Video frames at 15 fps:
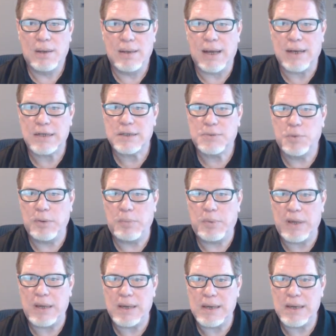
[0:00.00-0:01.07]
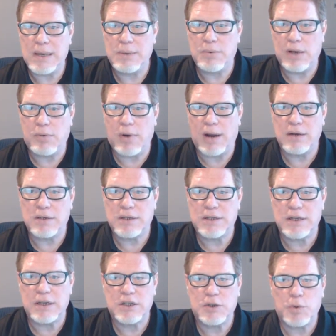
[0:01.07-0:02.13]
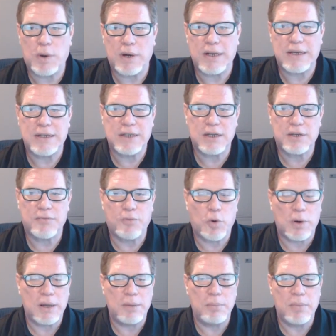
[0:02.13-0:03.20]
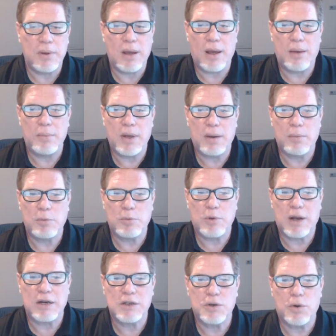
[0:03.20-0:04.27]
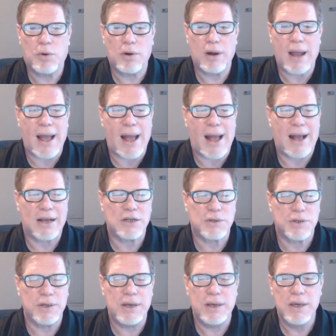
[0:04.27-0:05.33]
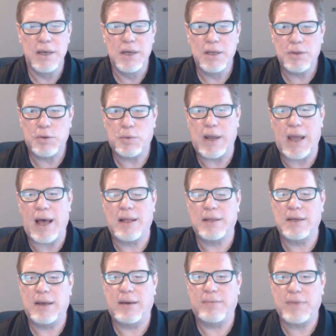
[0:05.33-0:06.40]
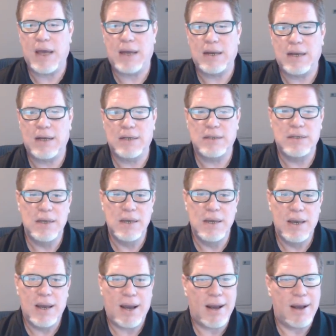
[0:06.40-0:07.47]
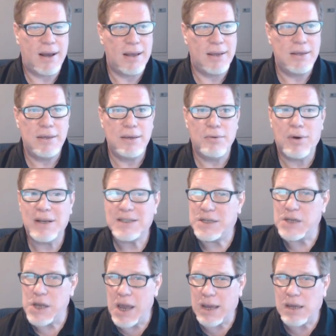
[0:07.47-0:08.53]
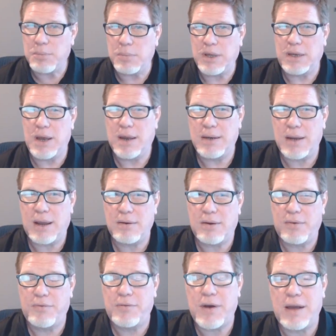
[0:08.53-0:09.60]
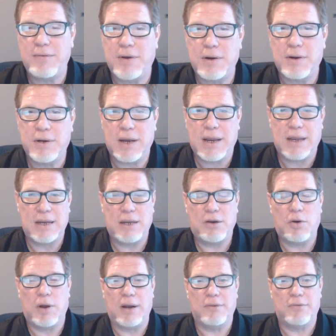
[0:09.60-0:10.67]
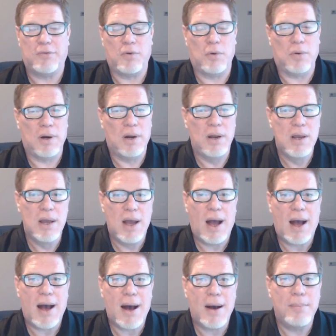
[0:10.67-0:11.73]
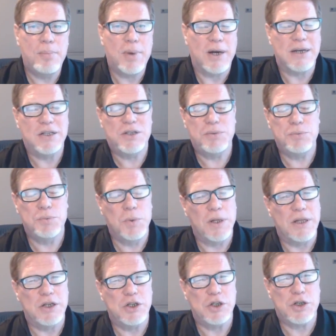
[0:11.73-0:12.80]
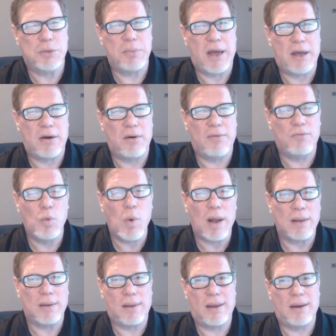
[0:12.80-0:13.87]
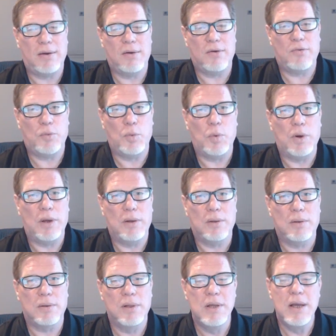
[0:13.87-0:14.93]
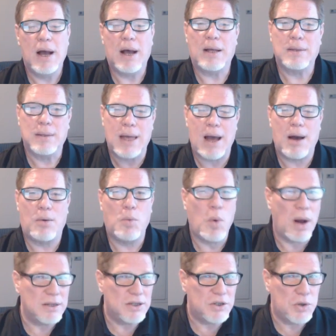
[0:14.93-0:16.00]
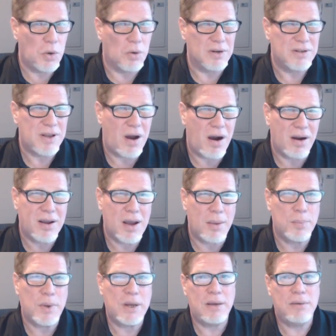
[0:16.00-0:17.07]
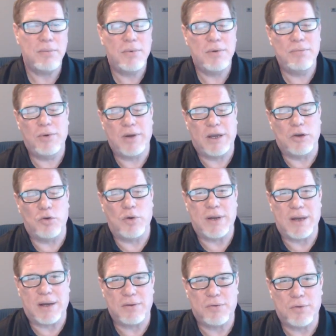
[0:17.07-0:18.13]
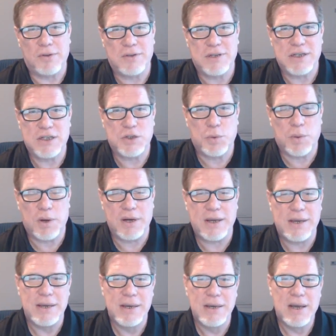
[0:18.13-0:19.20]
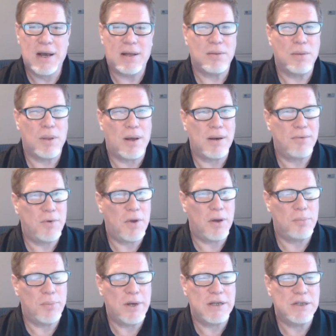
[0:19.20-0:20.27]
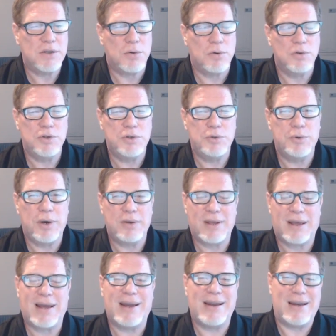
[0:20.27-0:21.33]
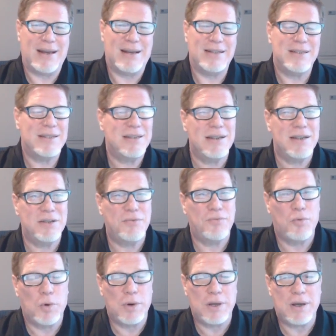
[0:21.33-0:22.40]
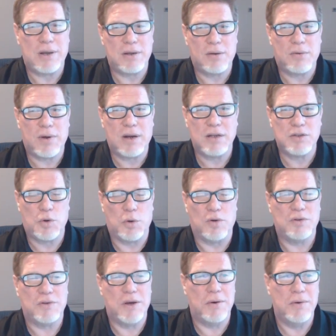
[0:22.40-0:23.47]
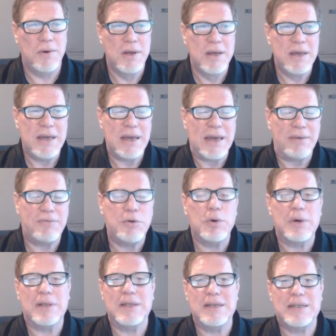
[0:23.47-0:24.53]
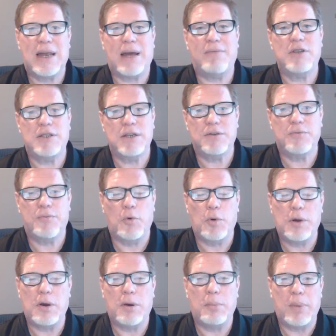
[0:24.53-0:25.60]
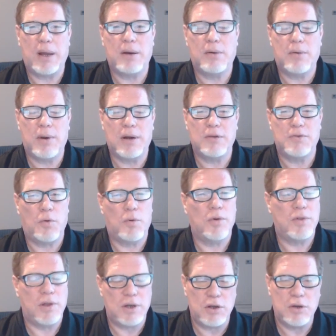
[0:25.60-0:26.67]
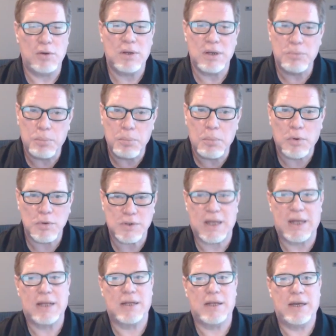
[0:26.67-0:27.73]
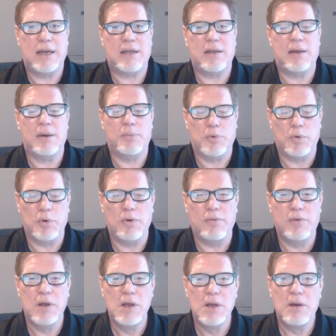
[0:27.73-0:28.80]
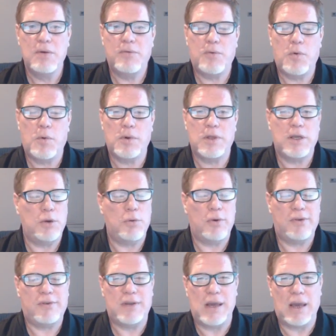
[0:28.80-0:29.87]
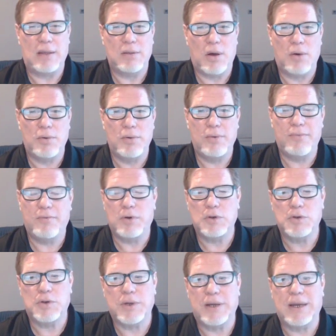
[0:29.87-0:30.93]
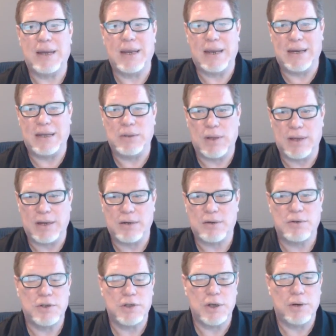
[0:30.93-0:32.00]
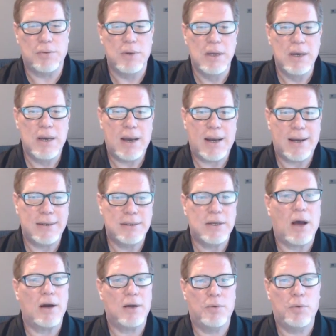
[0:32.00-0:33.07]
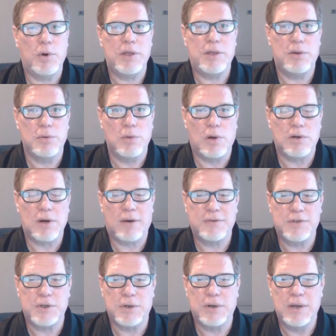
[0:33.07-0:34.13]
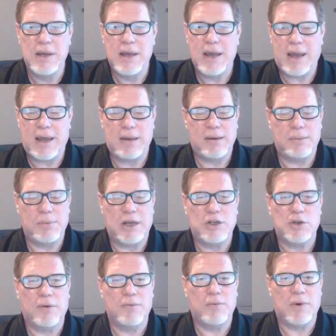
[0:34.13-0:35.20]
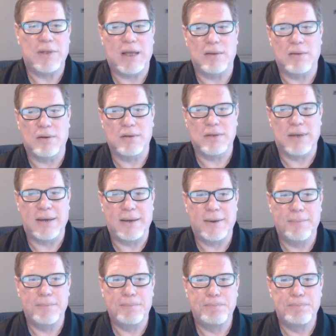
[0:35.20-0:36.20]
Next would be requires a 620, 640 minimum credit score. Actually, the reality of that is USDA can be done down to a 580 credit score. But it's really just a matter of what lenders will allow what scores. Our company, we could do it down to a 620. A lot of companies hold you tight at 640 on the credit score. So if you at least have a 640 or better credit score, then you can most likely get approved for the USDA loan virtually at any lender. So talk with your loan officer and make sure of what that looks like.